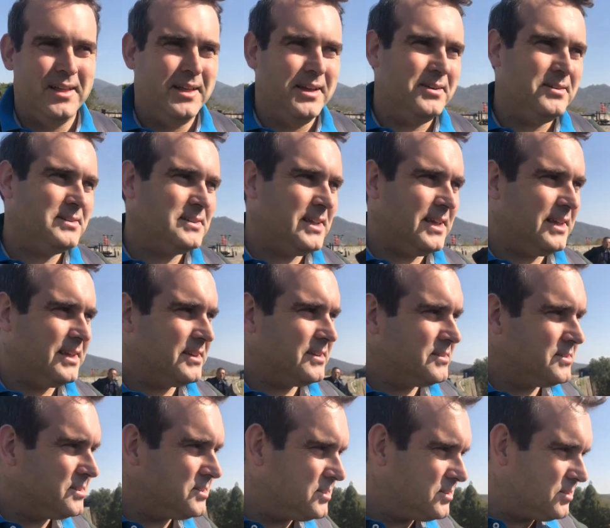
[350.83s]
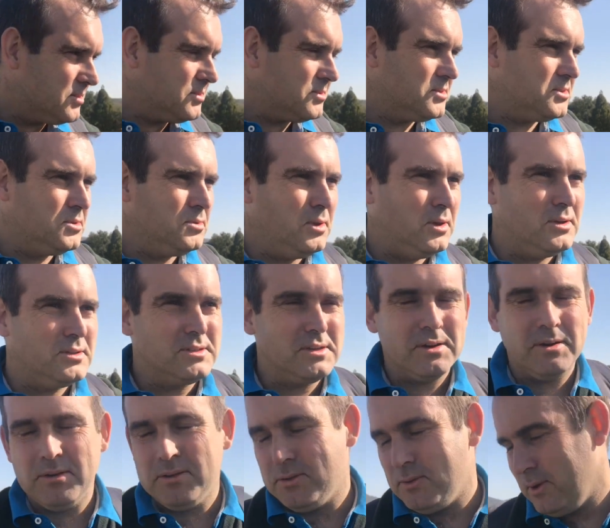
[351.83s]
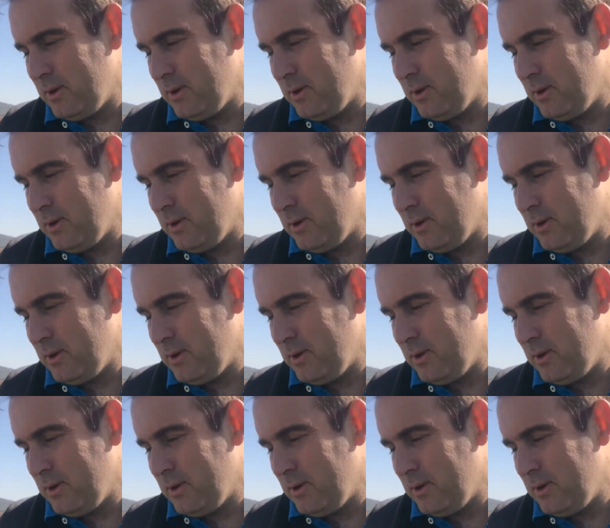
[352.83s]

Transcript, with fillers: It was like 2 years ago, 3